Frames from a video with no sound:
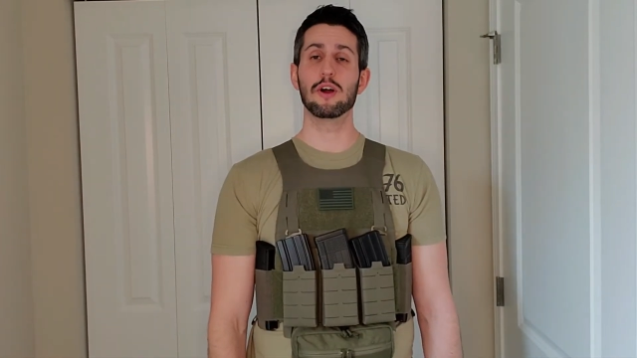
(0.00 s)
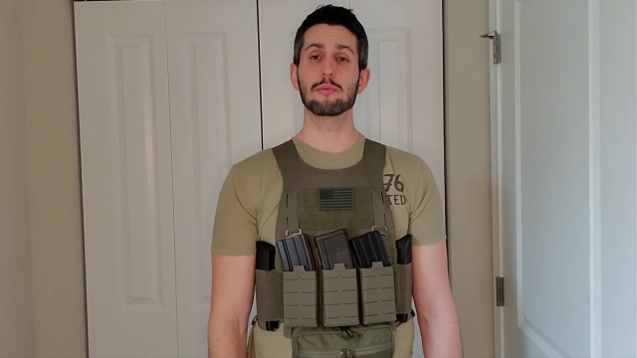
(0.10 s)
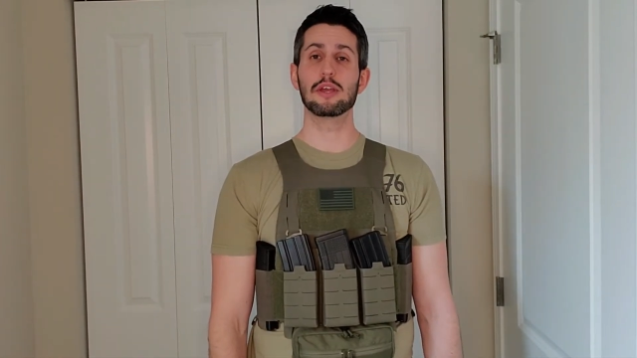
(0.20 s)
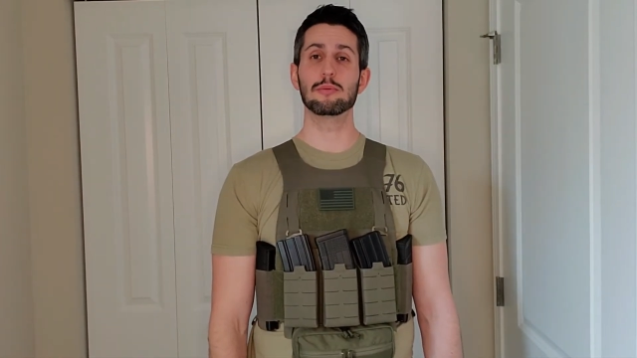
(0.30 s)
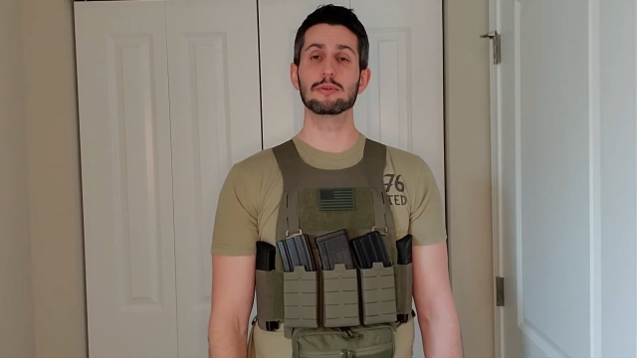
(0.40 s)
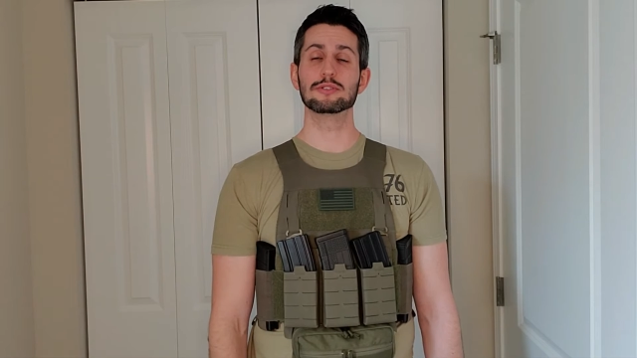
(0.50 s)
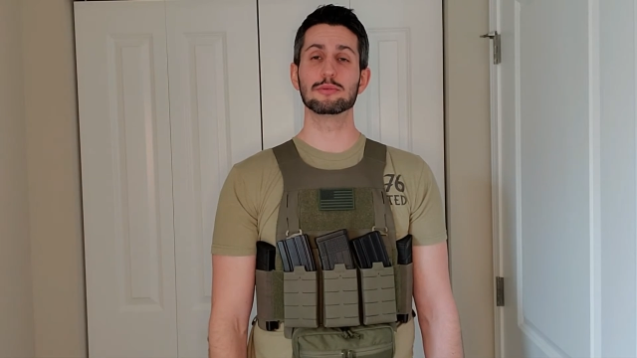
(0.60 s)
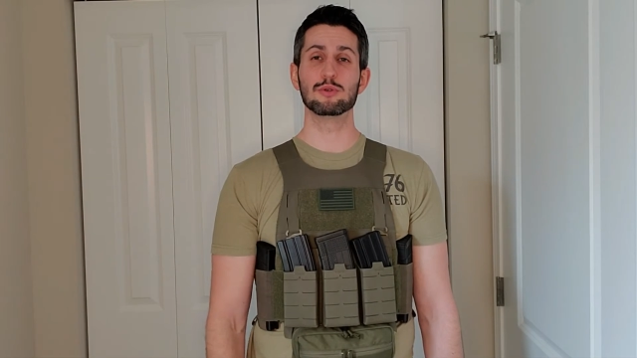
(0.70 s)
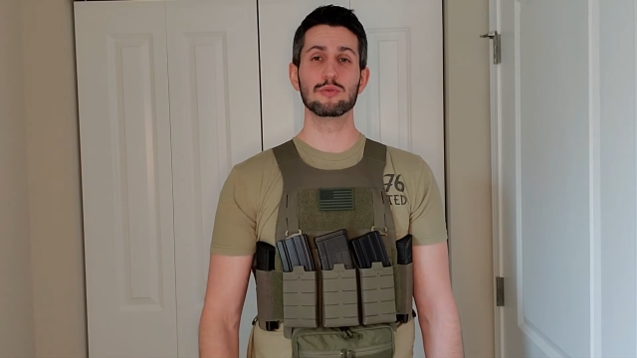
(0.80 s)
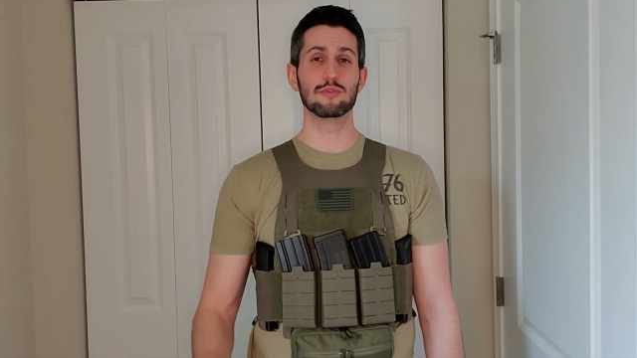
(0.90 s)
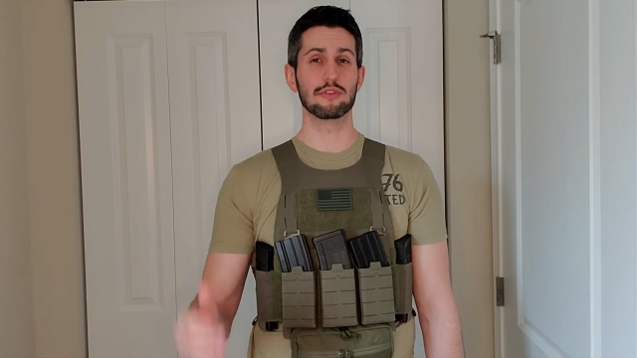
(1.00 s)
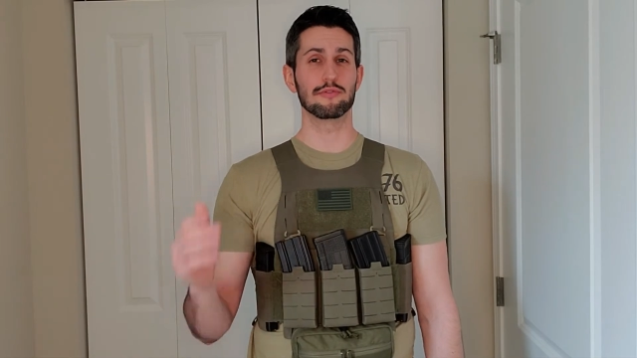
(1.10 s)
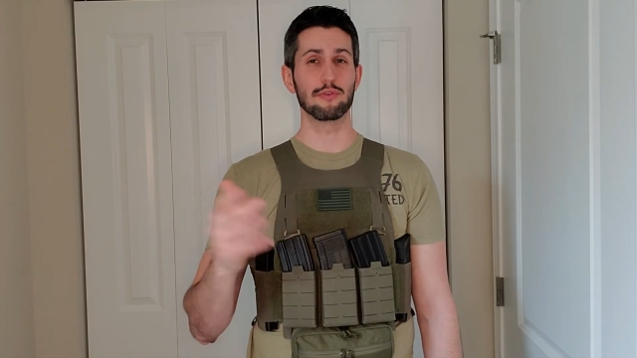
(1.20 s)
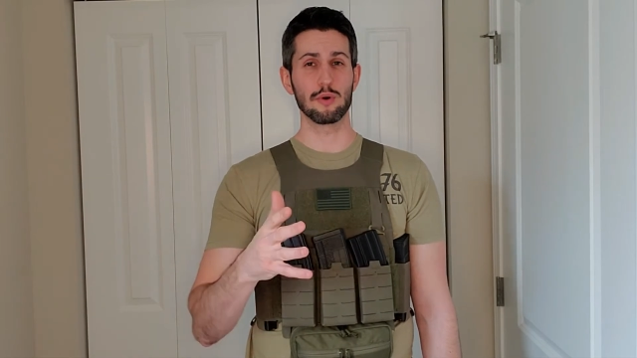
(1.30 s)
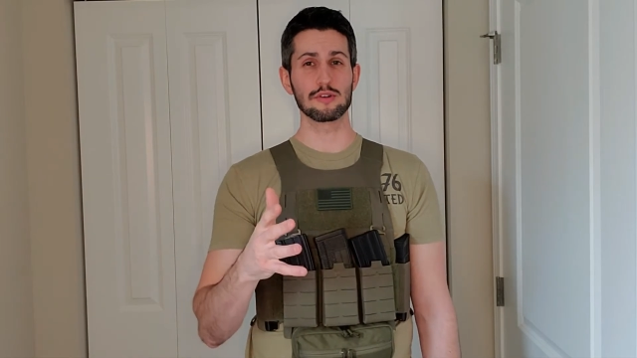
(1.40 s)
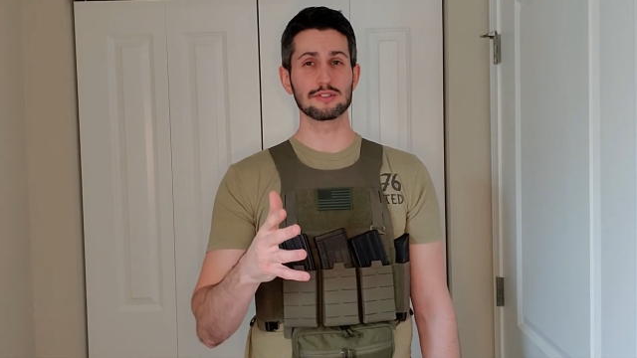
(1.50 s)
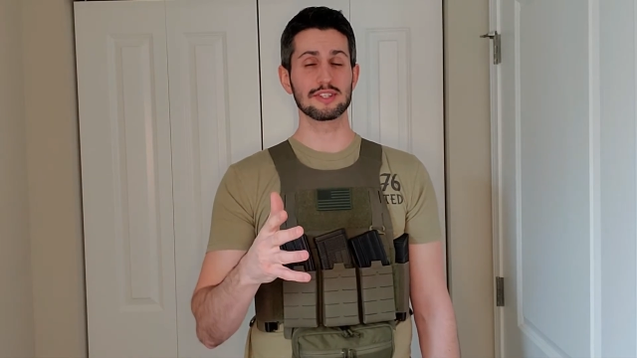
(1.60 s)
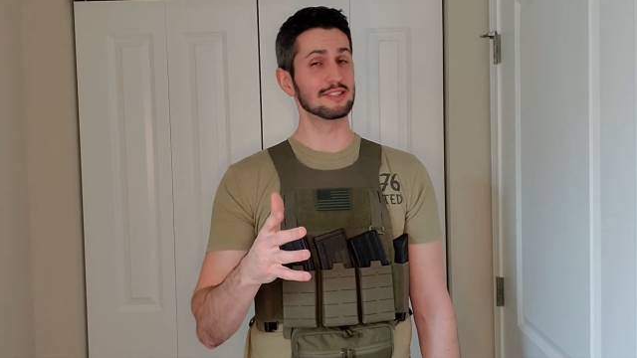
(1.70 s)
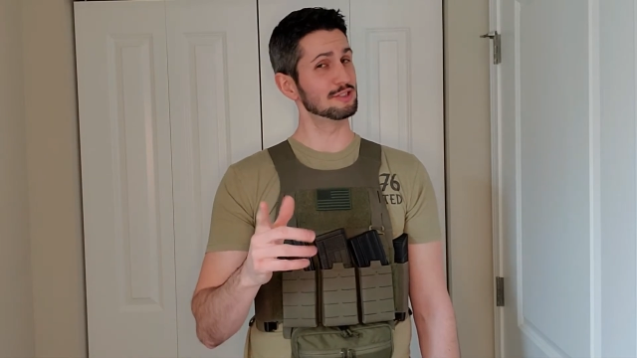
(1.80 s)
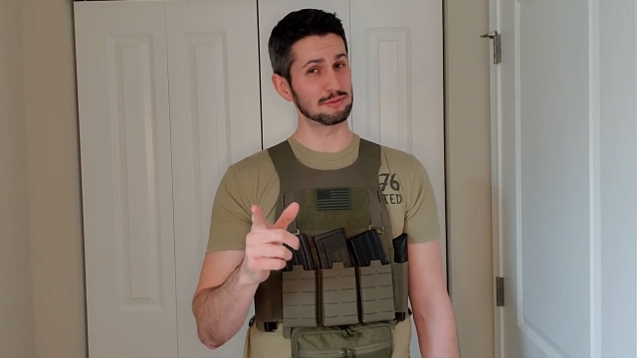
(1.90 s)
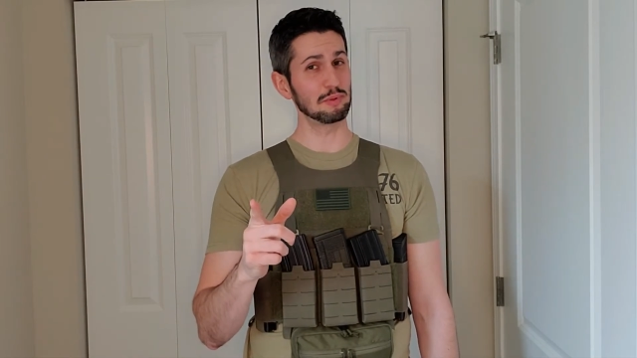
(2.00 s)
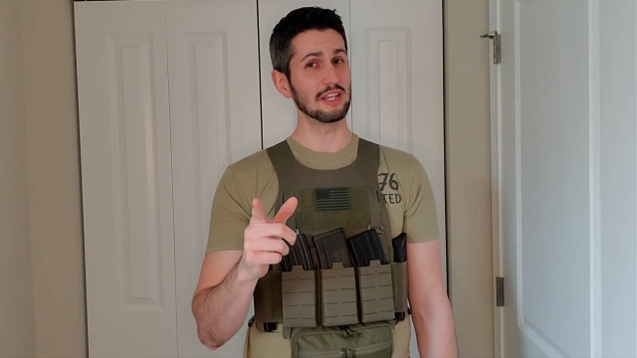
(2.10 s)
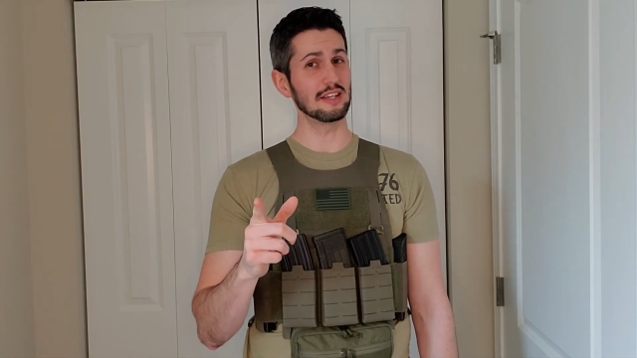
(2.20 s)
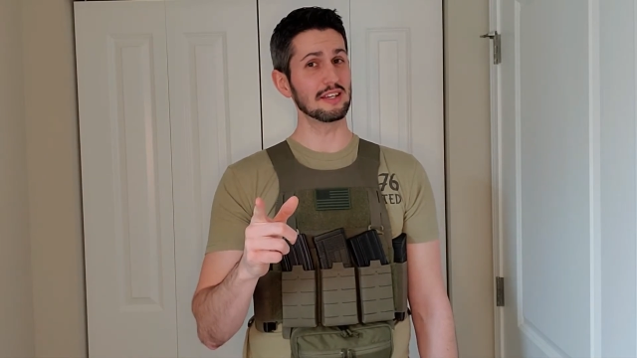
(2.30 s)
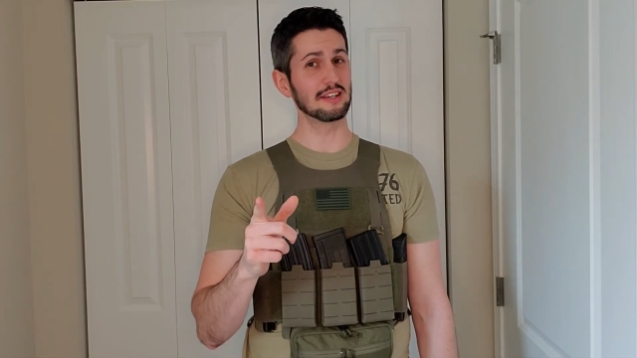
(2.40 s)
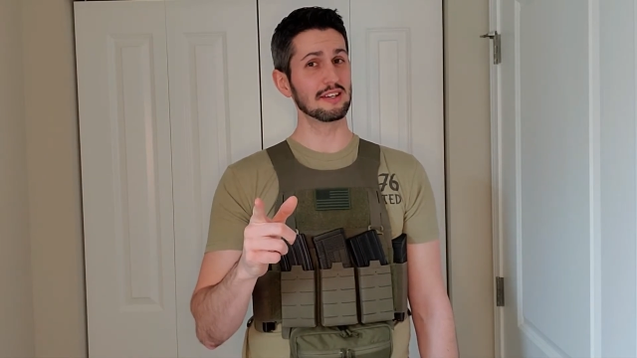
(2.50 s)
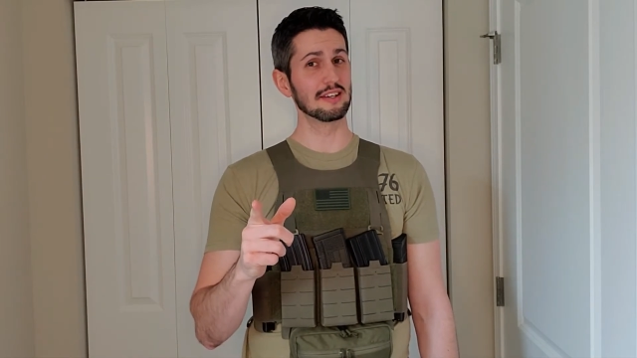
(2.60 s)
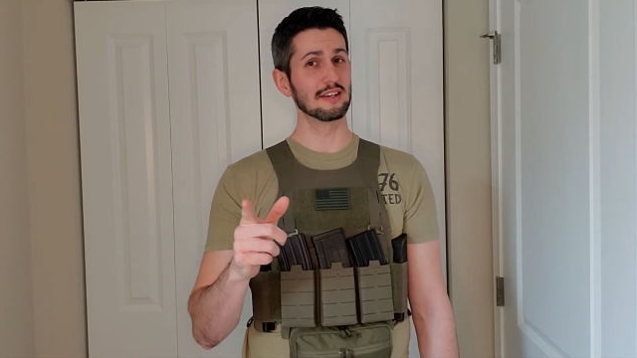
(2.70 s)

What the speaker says: want to be able to move with force and speed